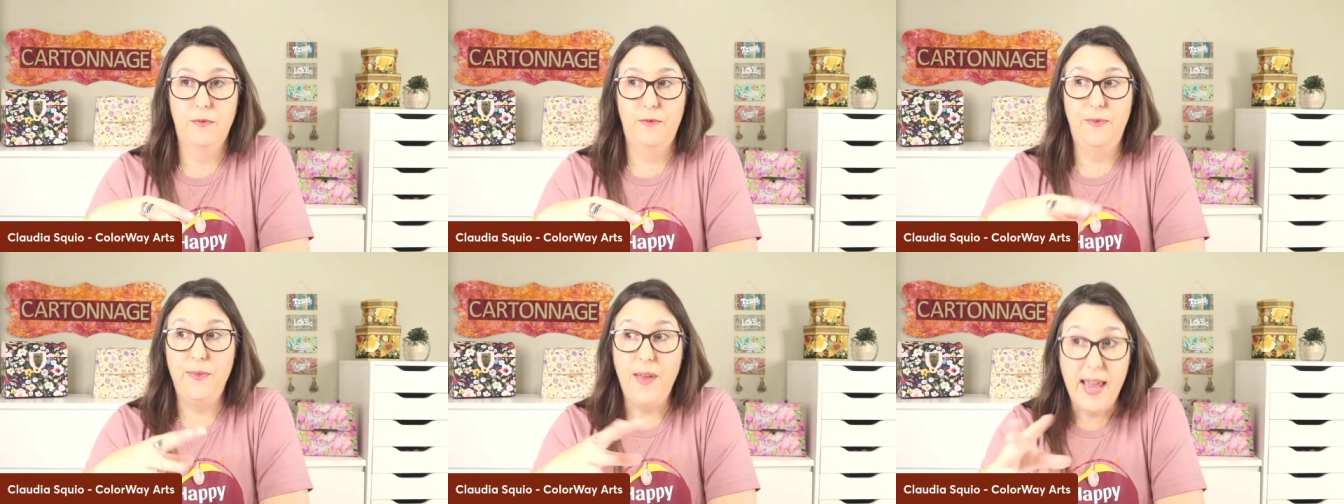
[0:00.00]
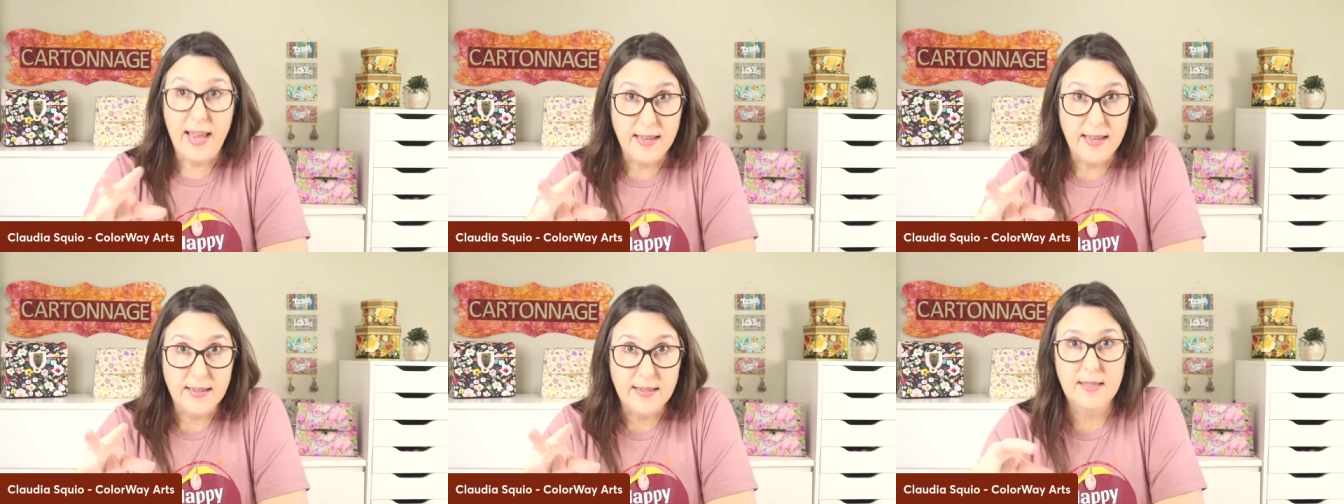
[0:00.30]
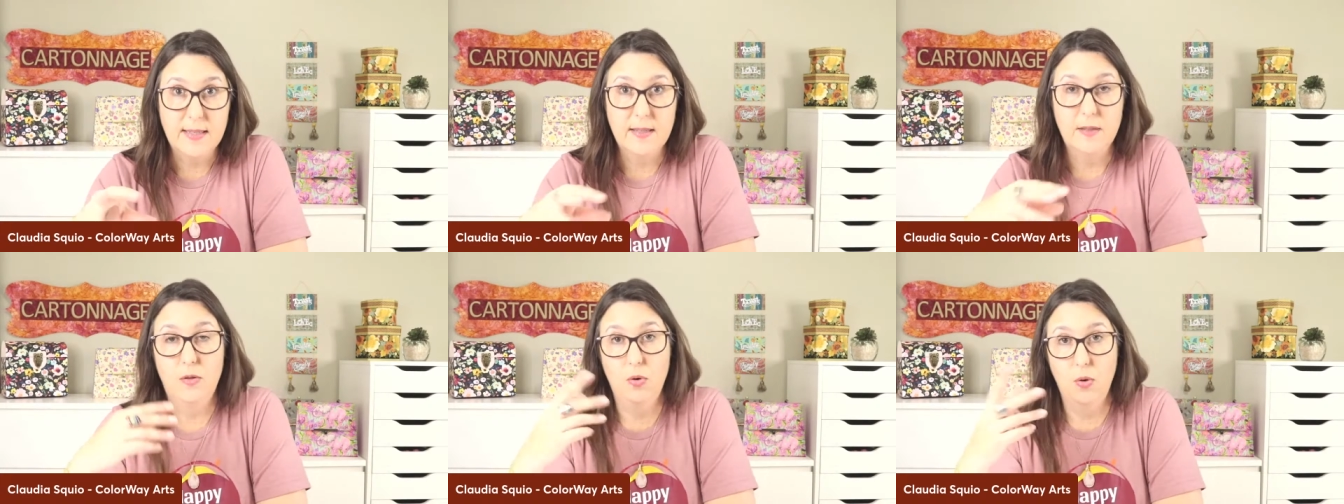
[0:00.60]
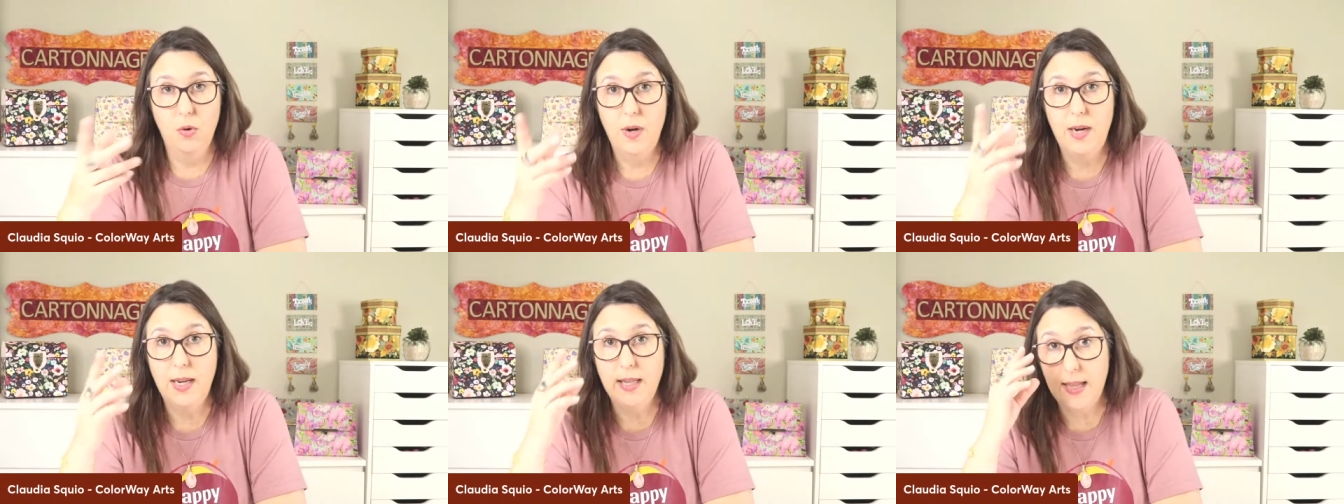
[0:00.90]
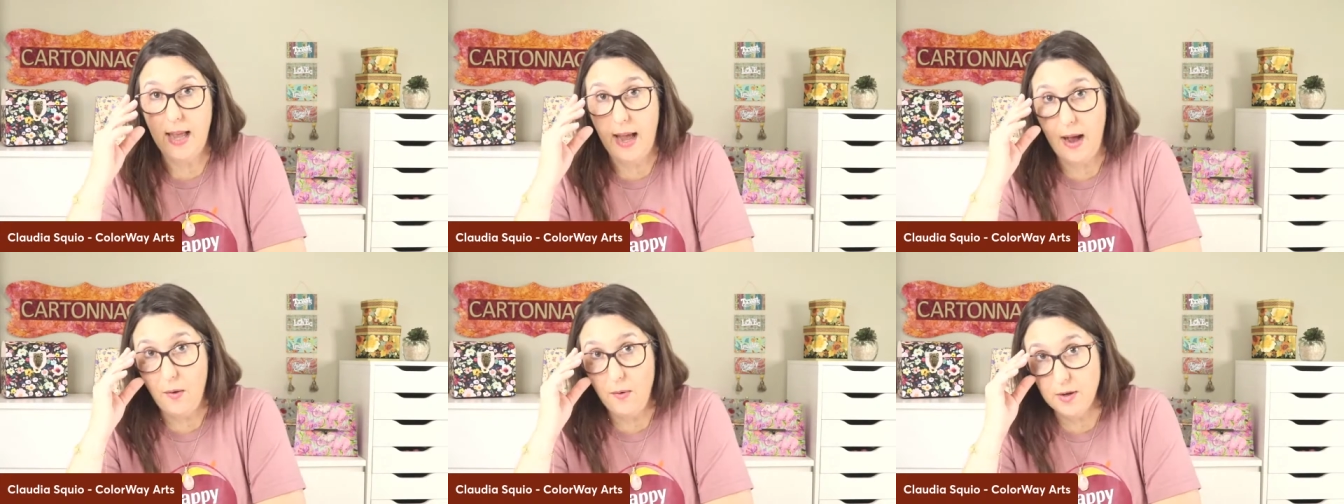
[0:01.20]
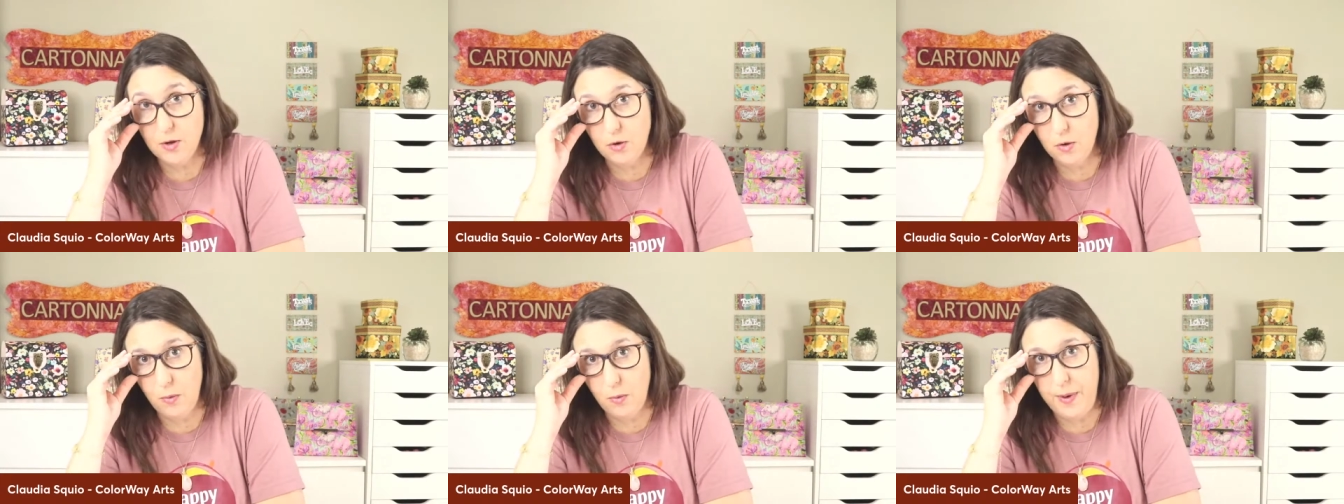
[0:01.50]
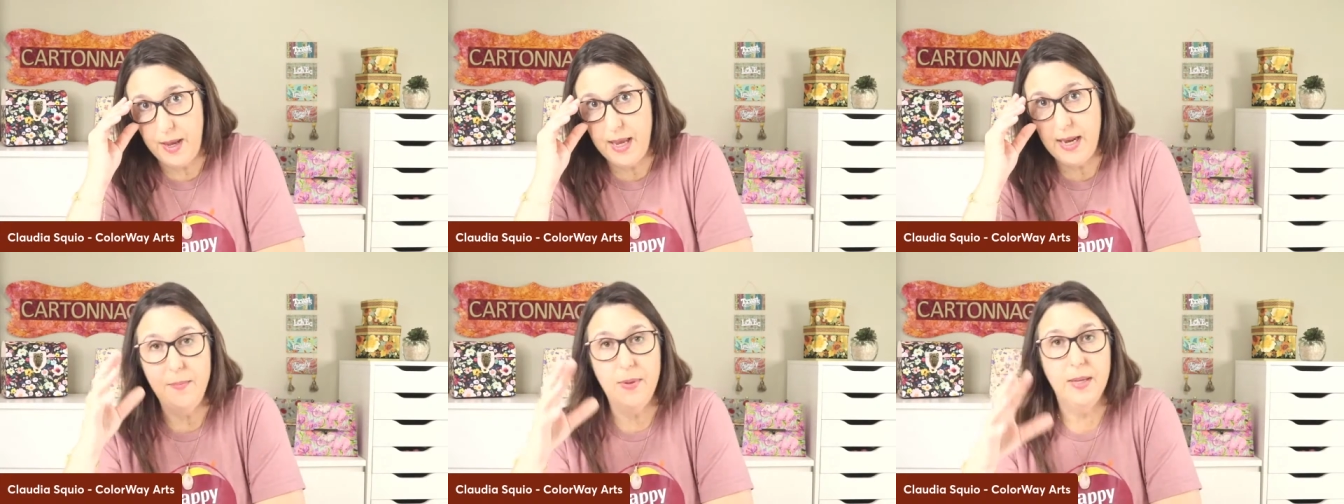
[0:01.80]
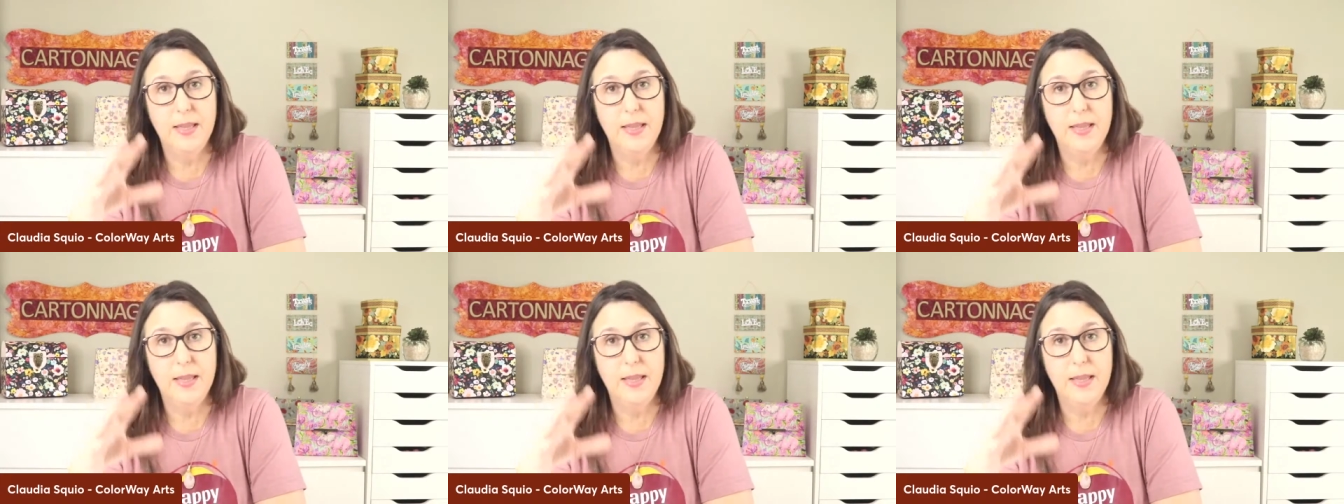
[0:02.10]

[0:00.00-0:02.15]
things during our Zoom meeting,